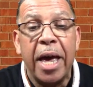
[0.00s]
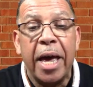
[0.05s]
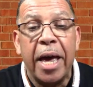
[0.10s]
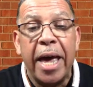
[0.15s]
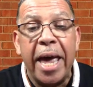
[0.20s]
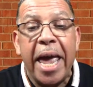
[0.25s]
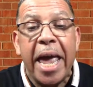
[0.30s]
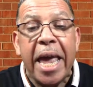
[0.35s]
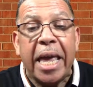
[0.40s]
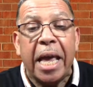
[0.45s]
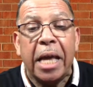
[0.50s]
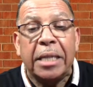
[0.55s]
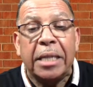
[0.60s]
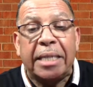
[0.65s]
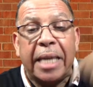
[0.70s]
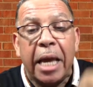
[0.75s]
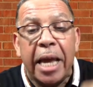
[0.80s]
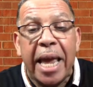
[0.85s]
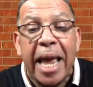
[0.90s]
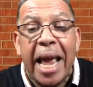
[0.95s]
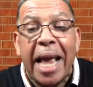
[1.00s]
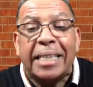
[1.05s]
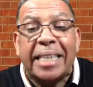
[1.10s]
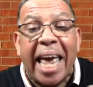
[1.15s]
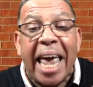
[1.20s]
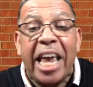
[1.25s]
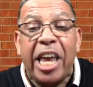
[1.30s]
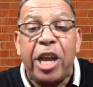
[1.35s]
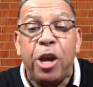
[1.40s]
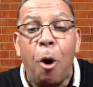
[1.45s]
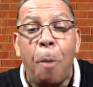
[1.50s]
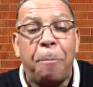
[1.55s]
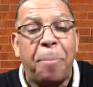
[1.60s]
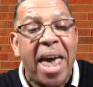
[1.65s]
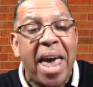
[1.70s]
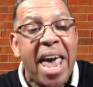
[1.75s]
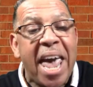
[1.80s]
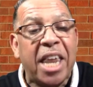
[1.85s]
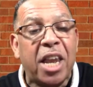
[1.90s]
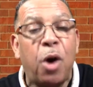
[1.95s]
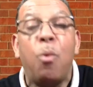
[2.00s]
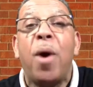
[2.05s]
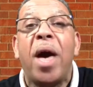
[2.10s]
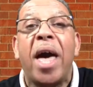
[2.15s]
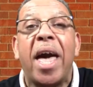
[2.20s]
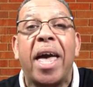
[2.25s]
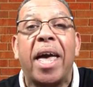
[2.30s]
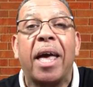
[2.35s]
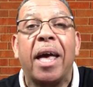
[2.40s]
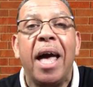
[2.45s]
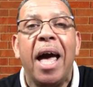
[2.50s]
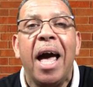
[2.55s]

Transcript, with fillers: he can he, take your pain away.